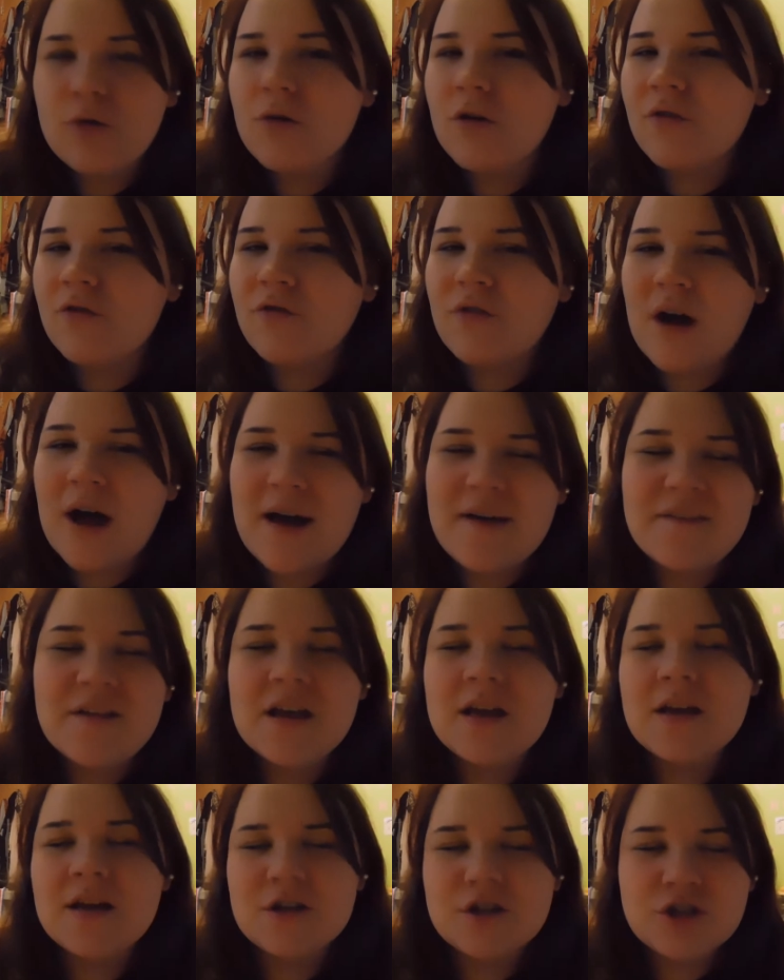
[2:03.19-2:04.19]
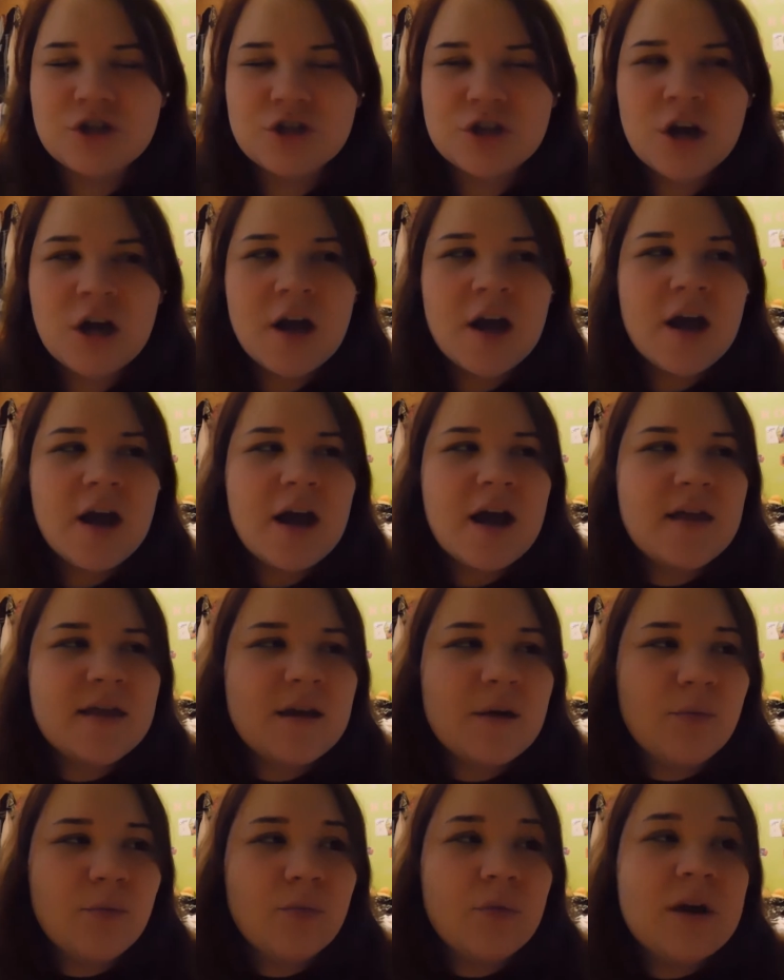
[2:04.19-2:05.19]
or 5-ish, and
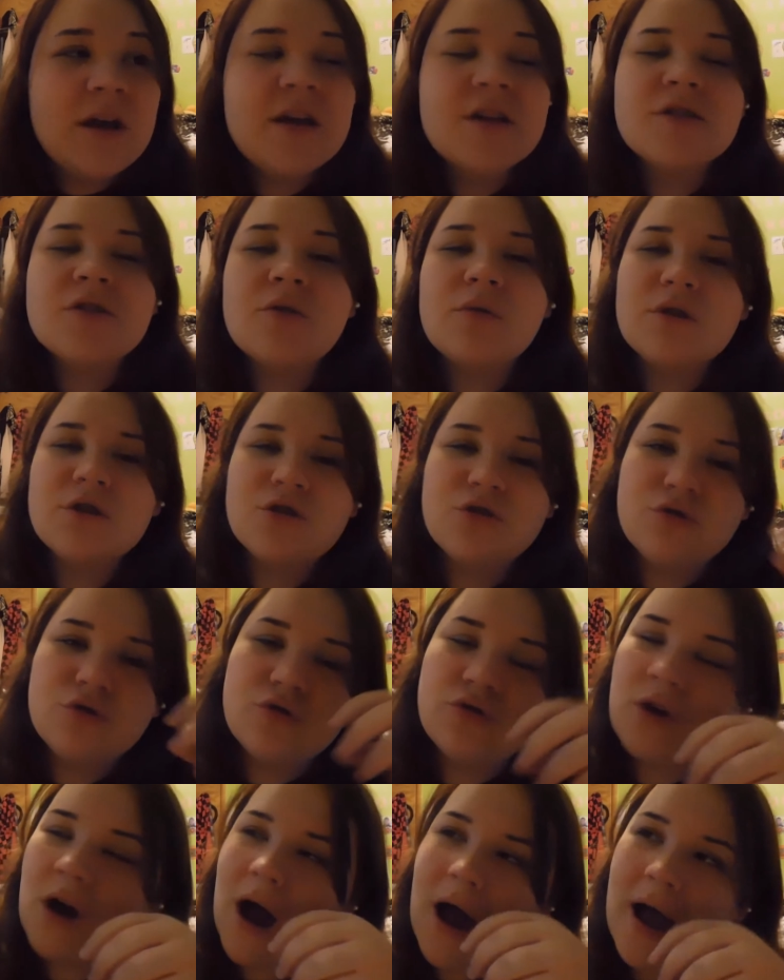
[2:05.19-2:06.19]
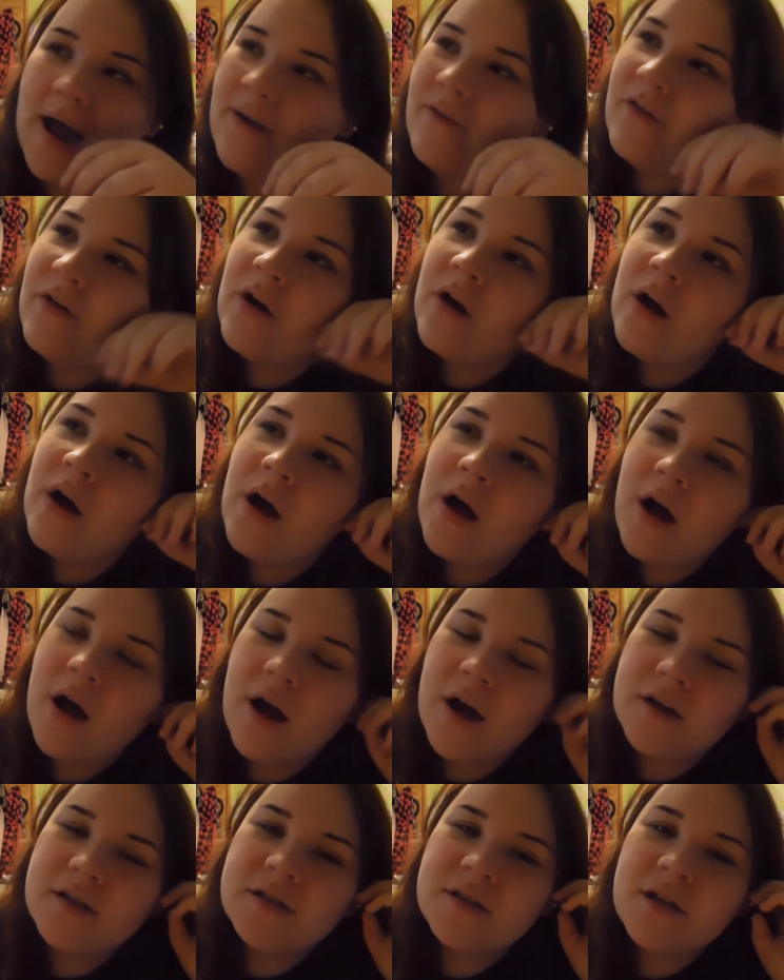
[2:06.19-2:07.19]
then he is going to drive
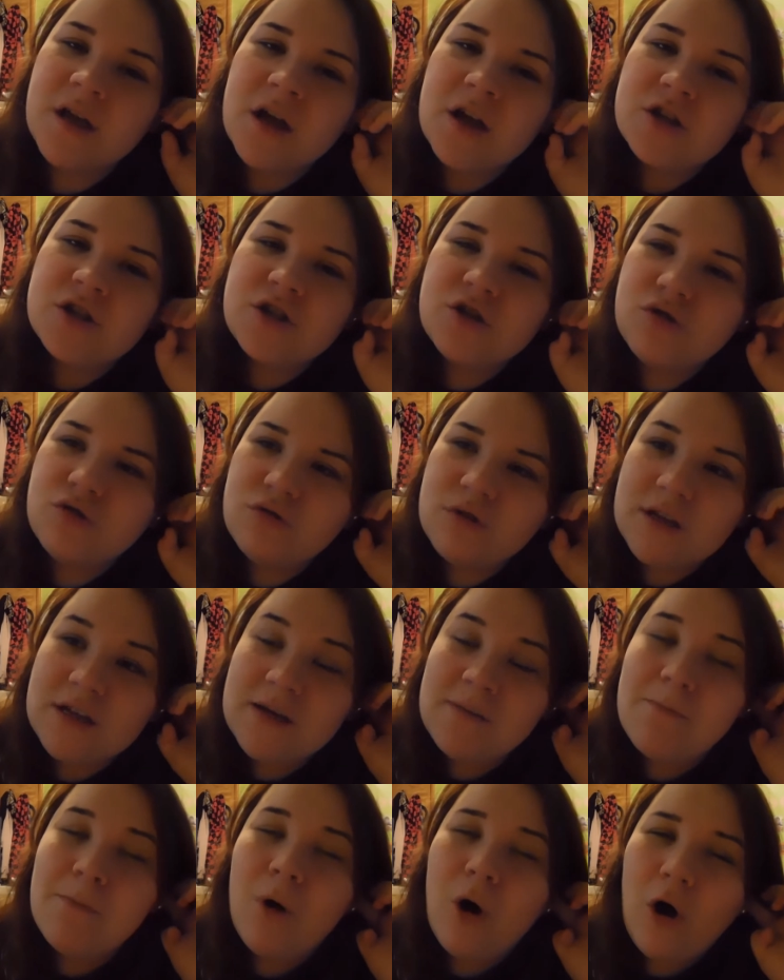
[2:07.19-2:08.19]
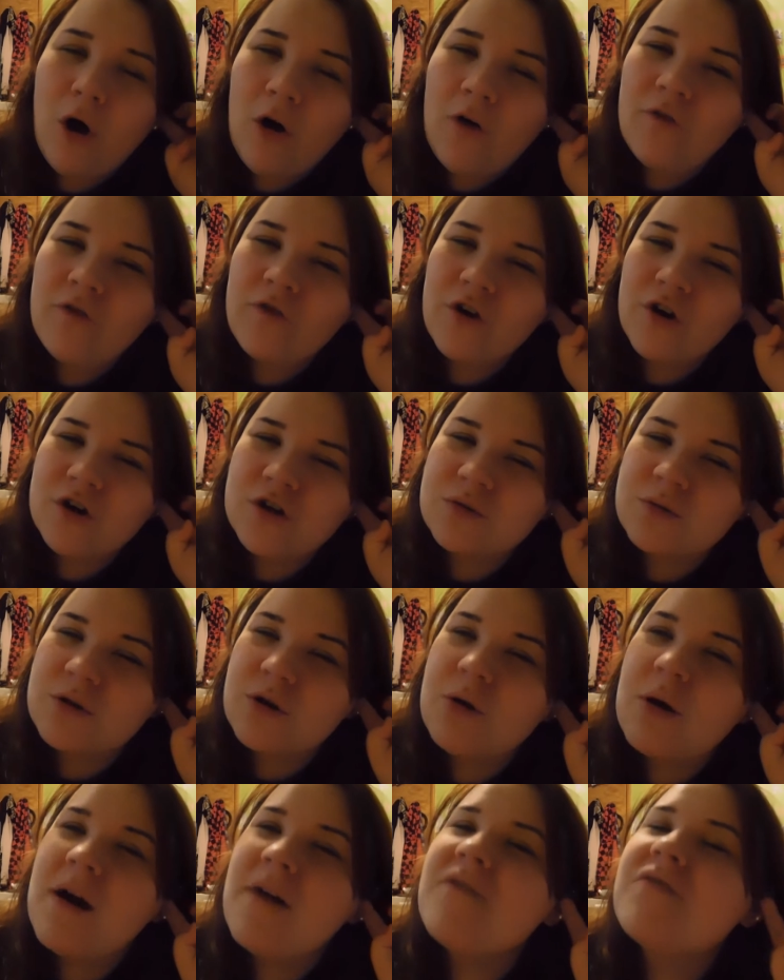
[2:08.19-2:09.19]
us to the mall first. We
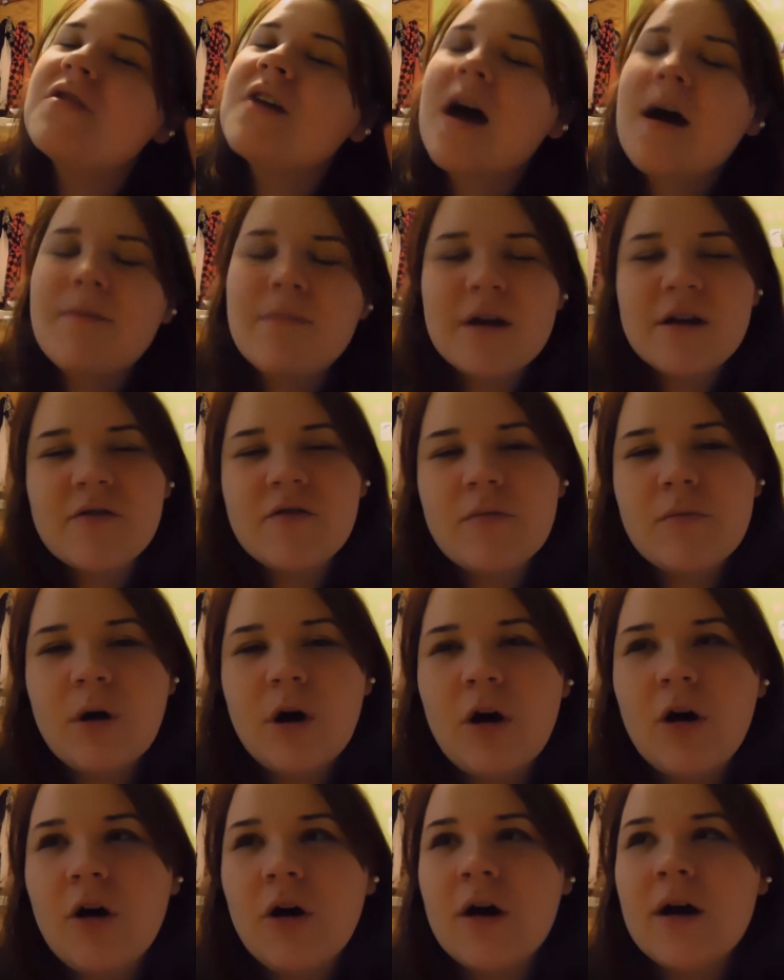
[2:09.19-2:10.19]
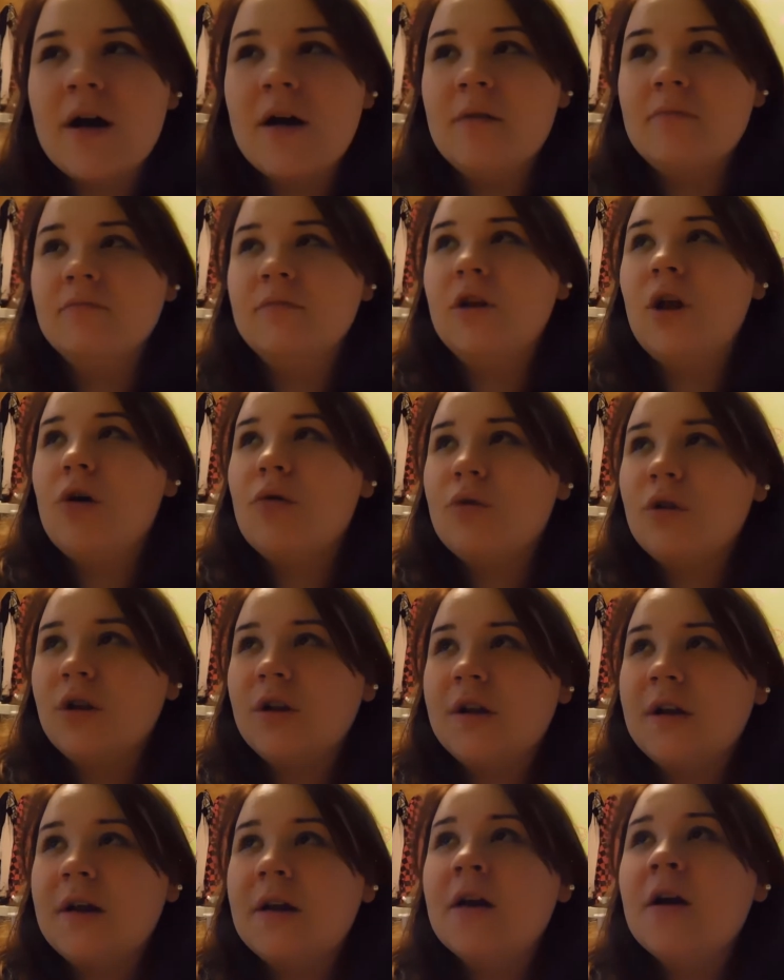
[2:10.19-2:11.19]
don't have that big of a mall
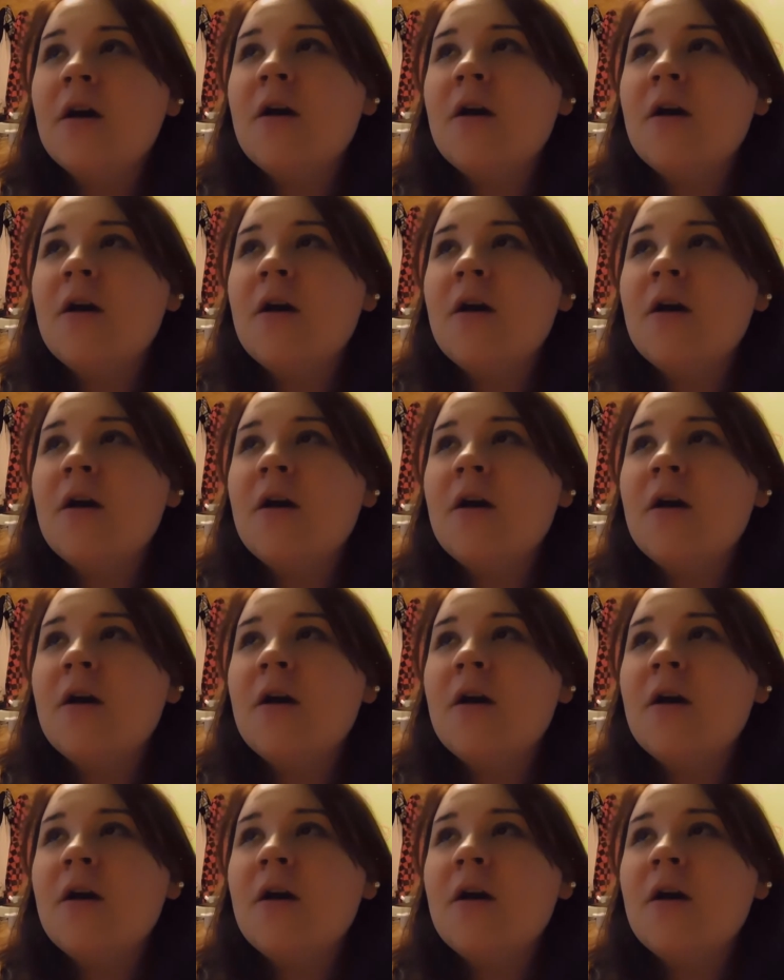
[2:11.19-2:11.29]
locally,